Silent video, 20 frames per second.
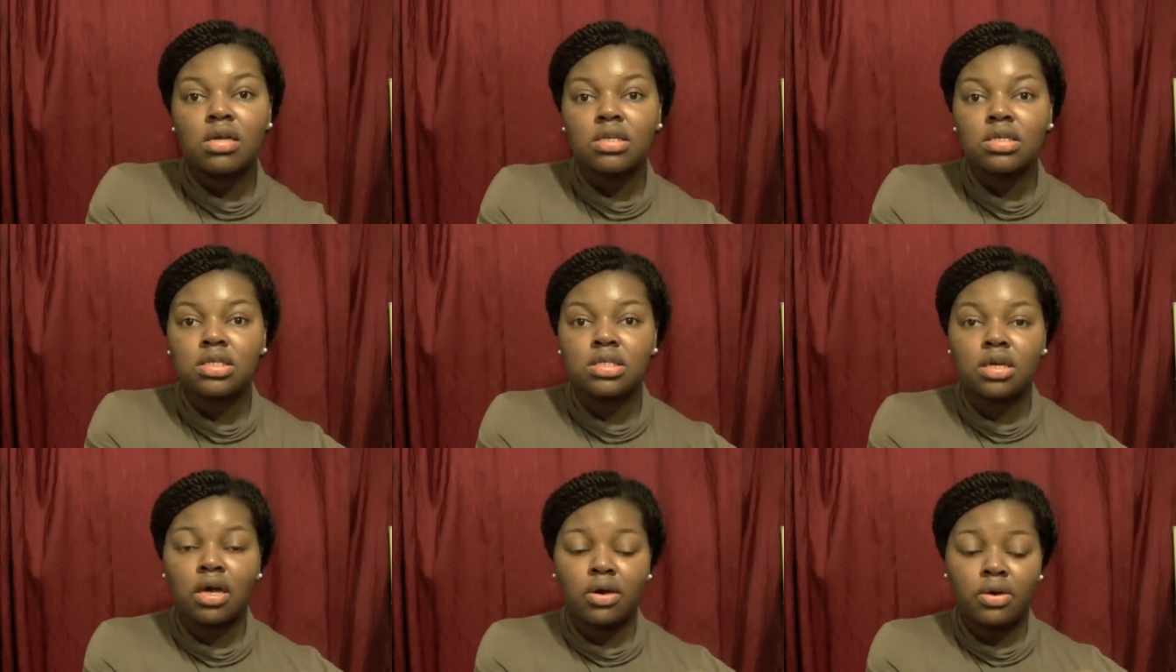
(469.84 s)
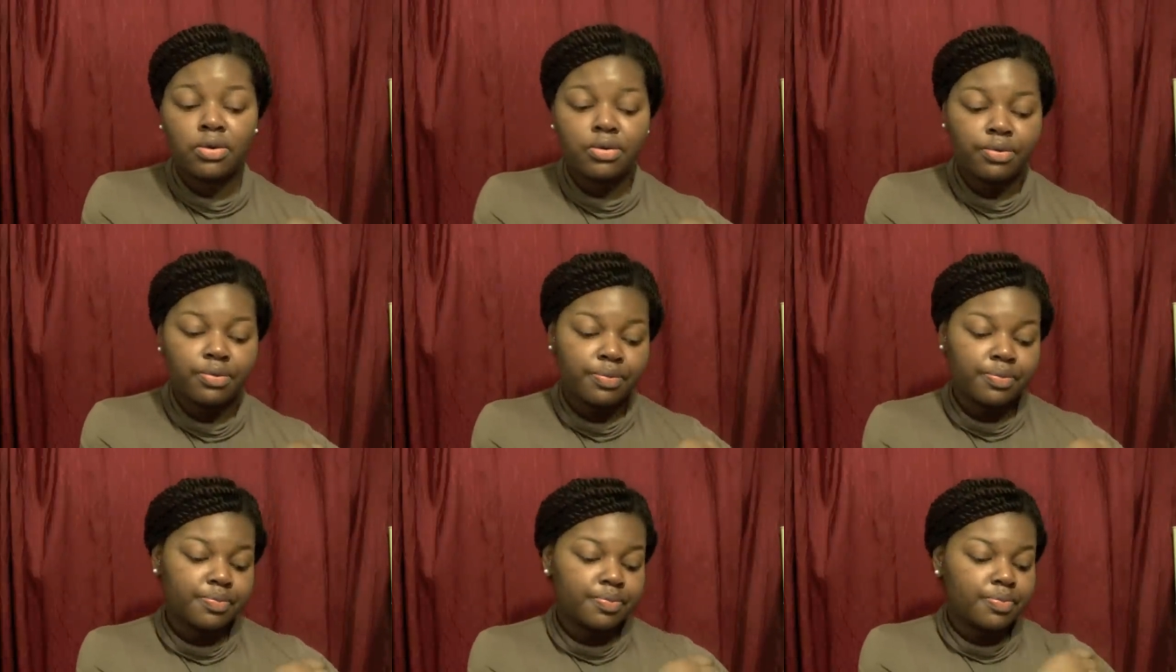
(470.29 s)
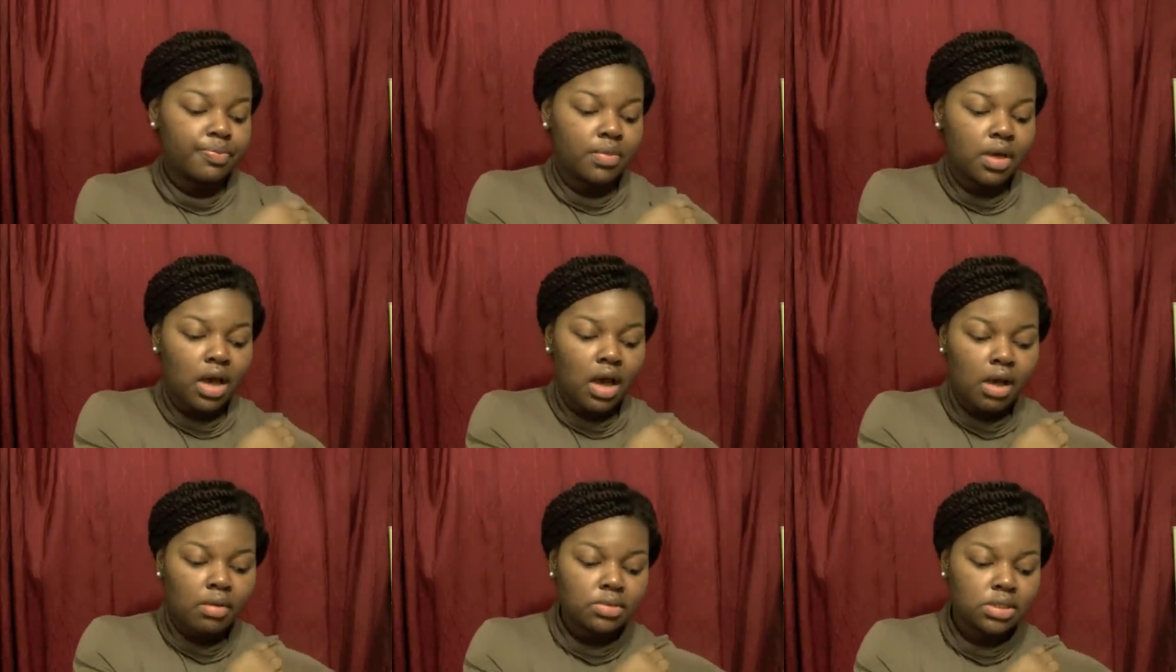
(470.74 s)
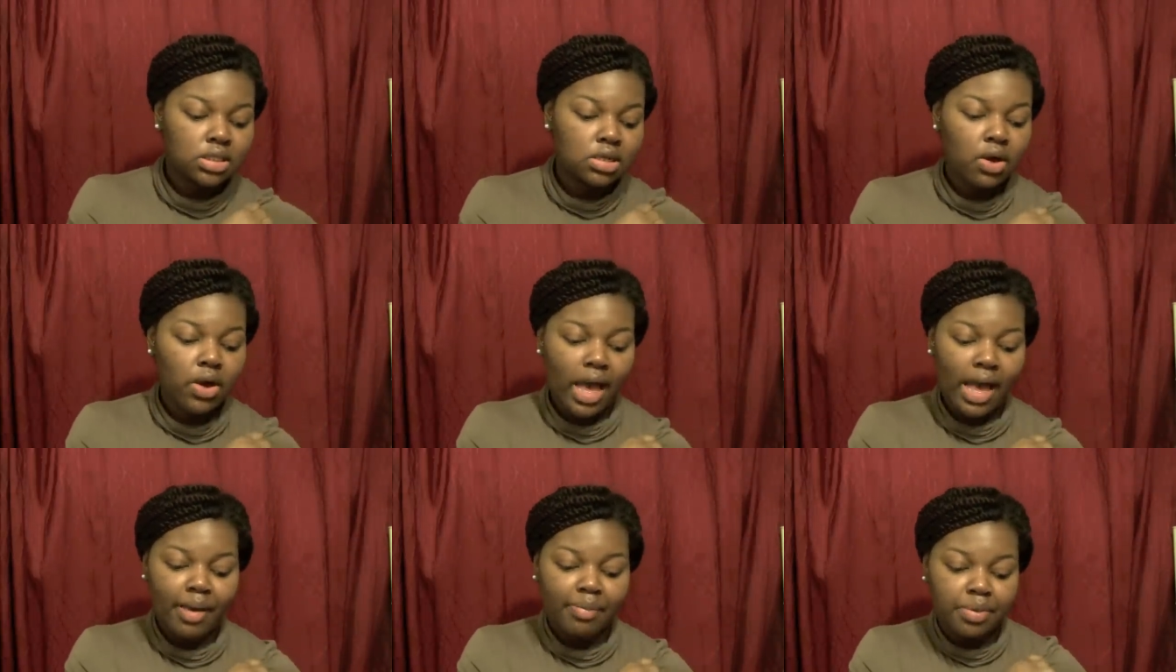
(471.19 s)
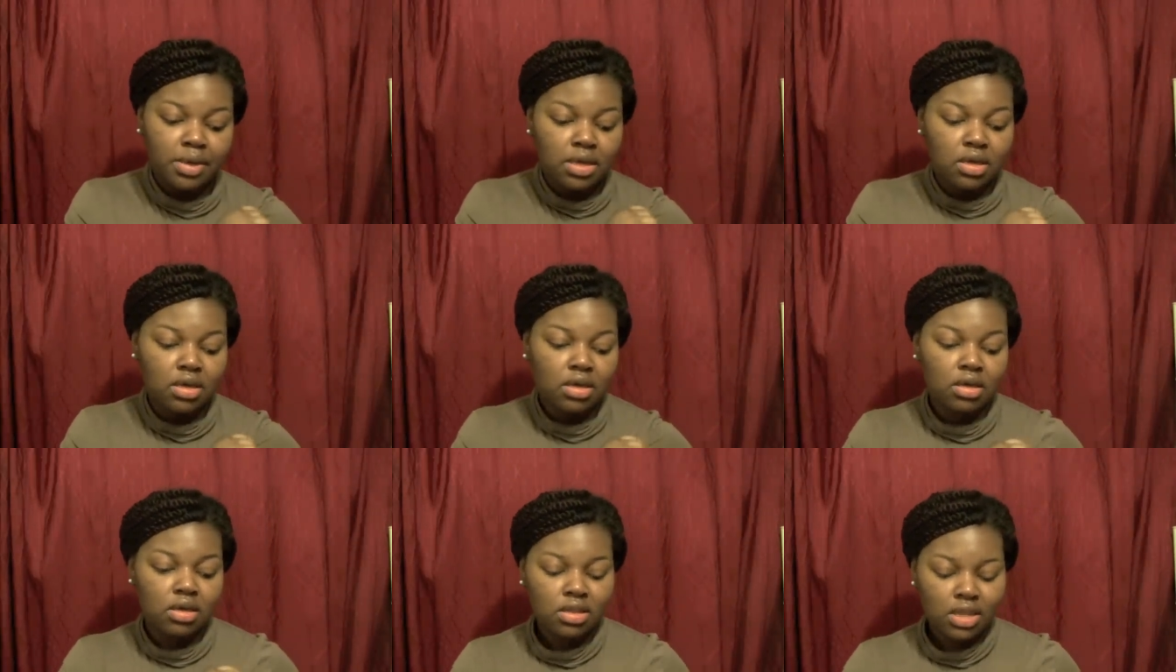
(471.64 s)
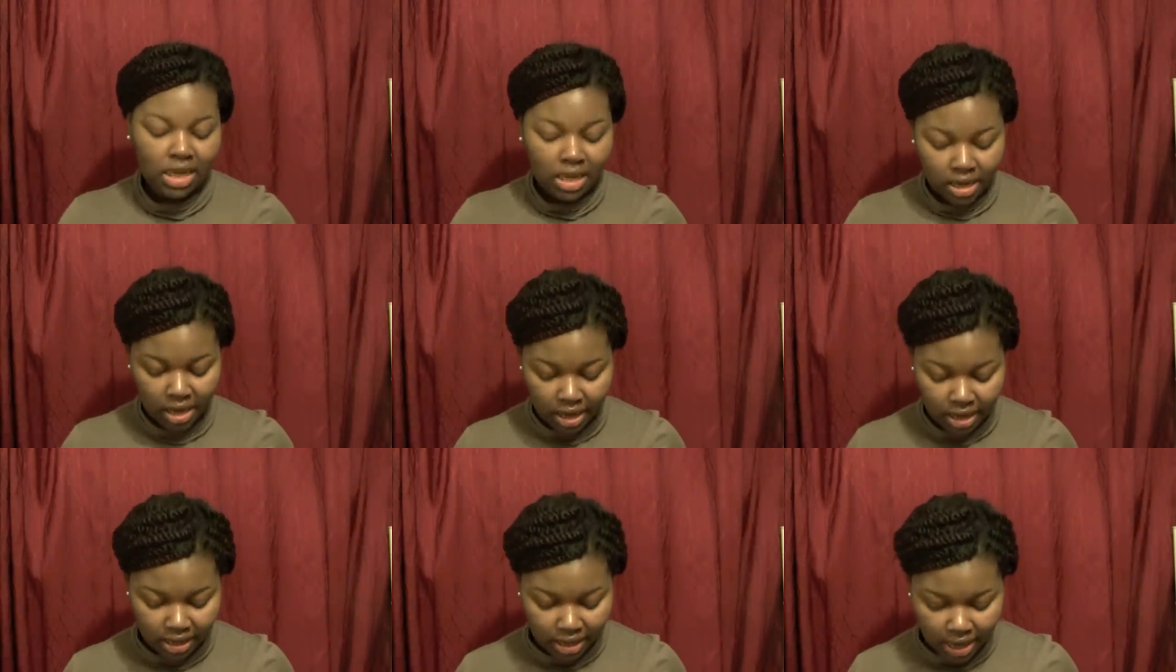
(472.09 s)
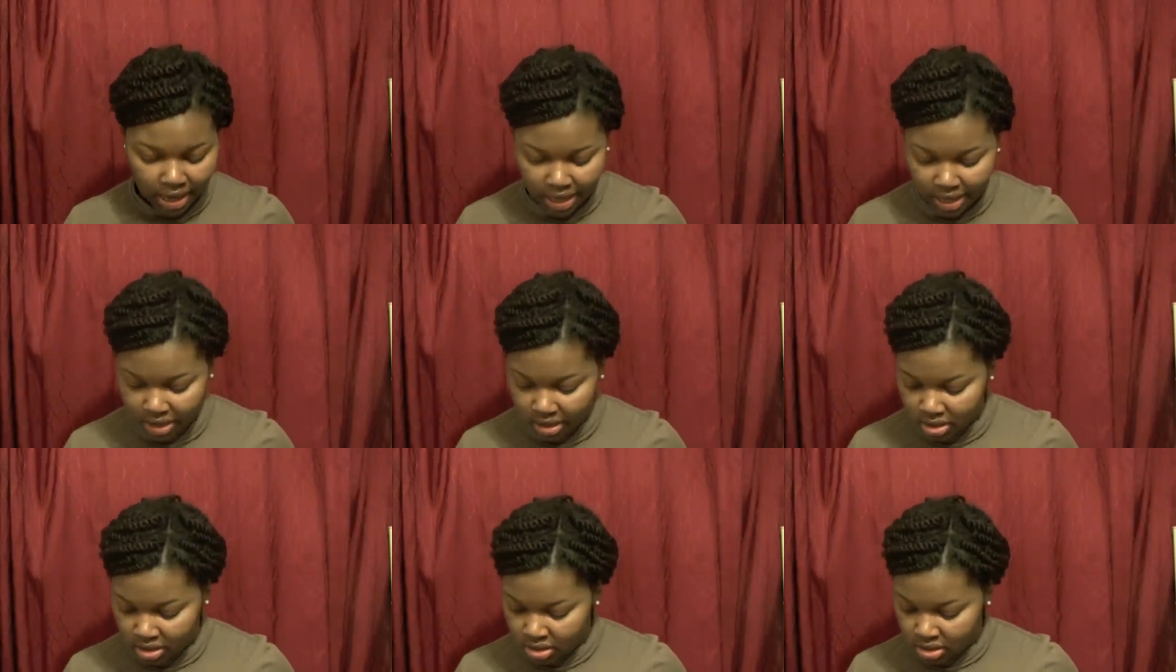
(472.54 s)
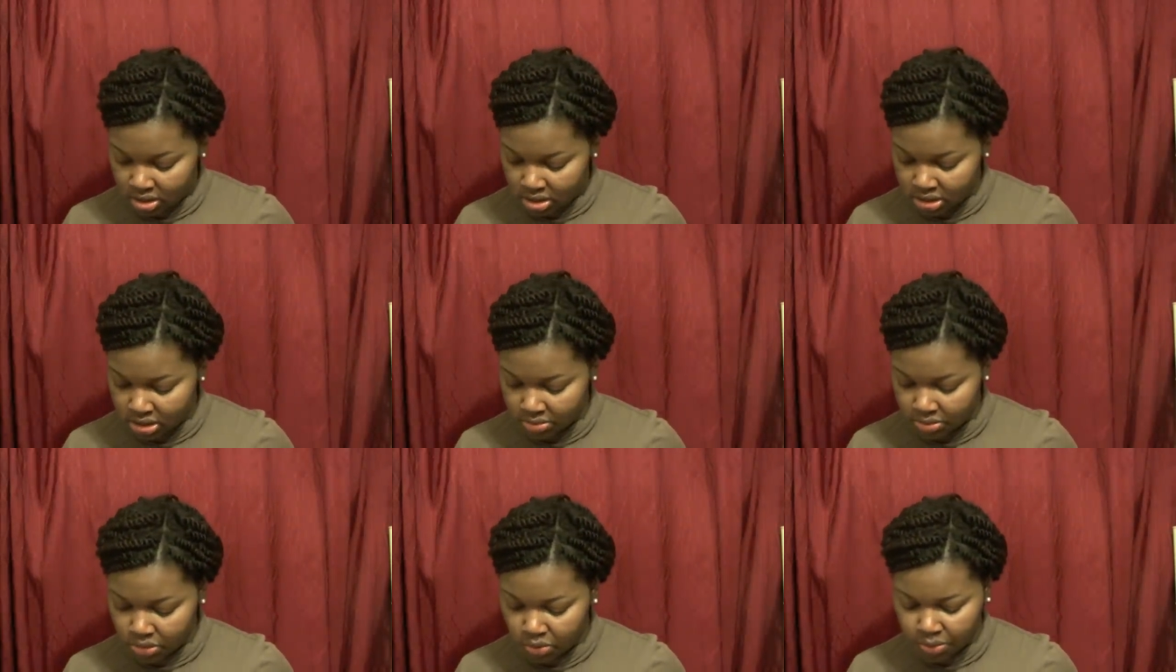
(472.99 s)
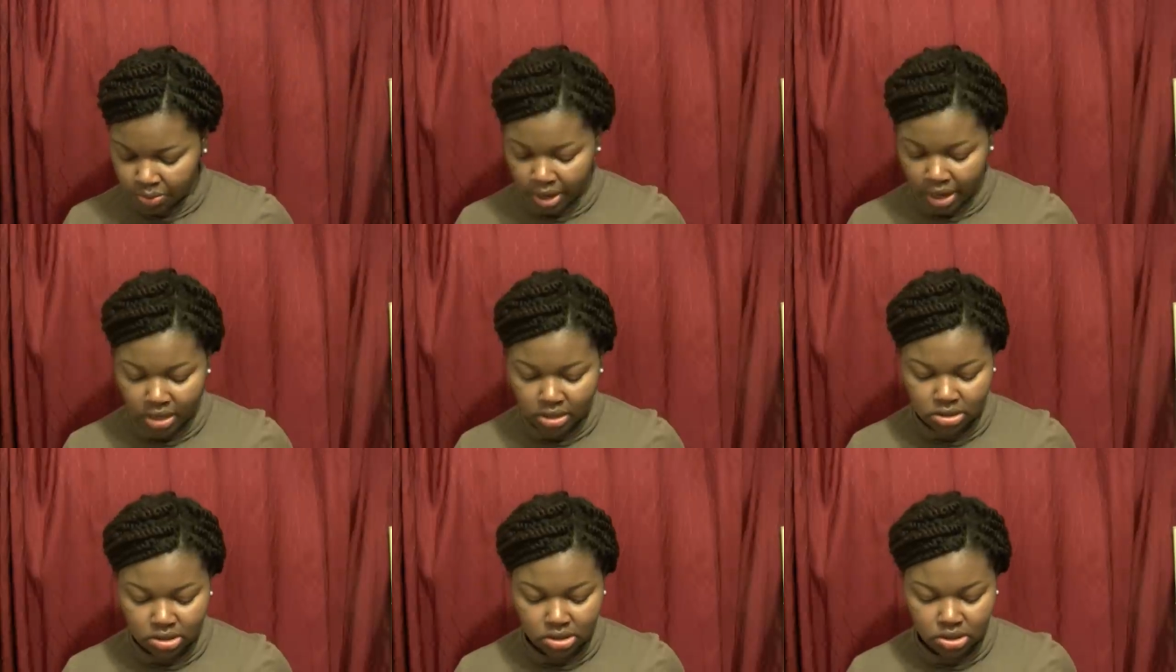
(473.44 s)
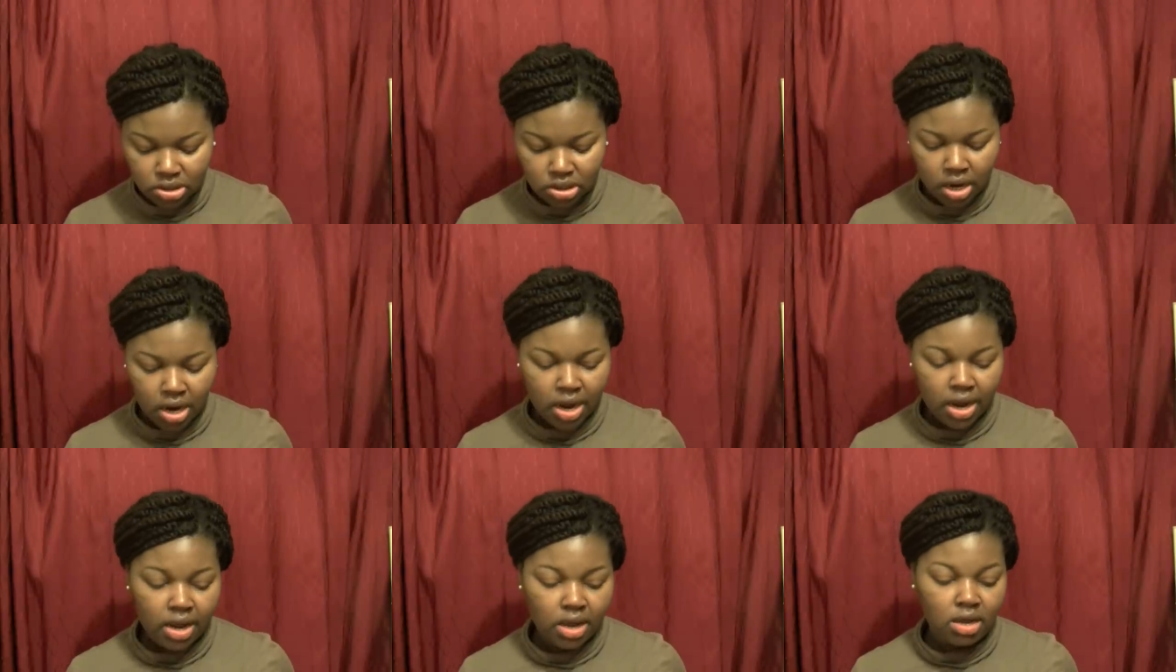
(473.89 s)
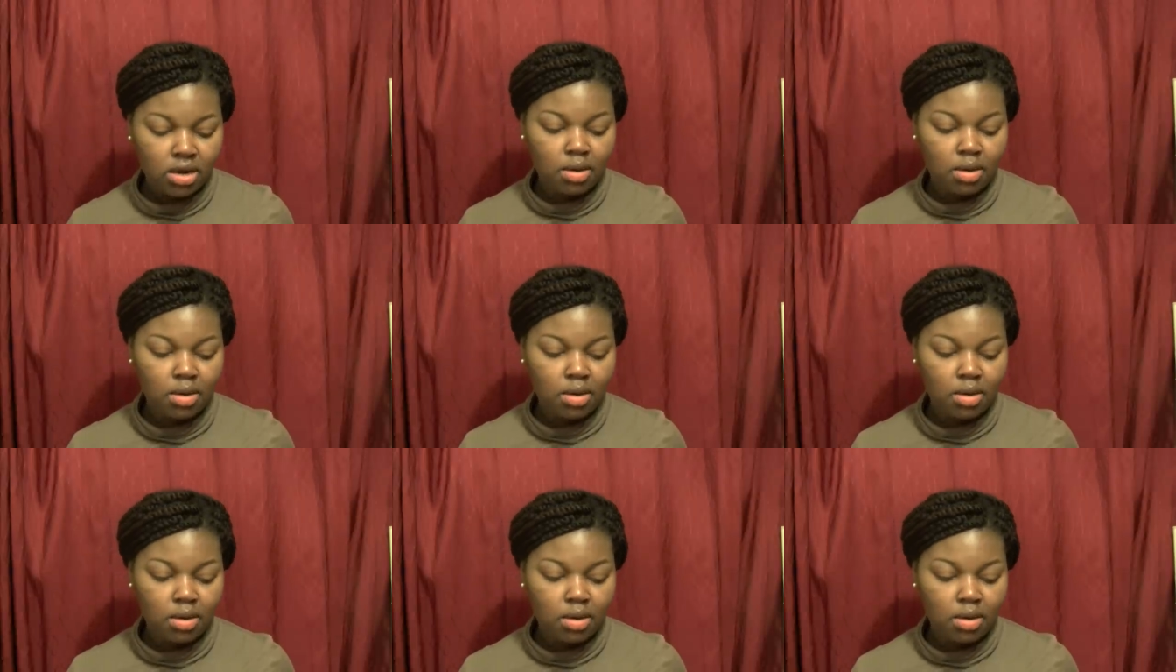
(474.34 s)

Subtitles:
So I'm so happy that I got some new products to try,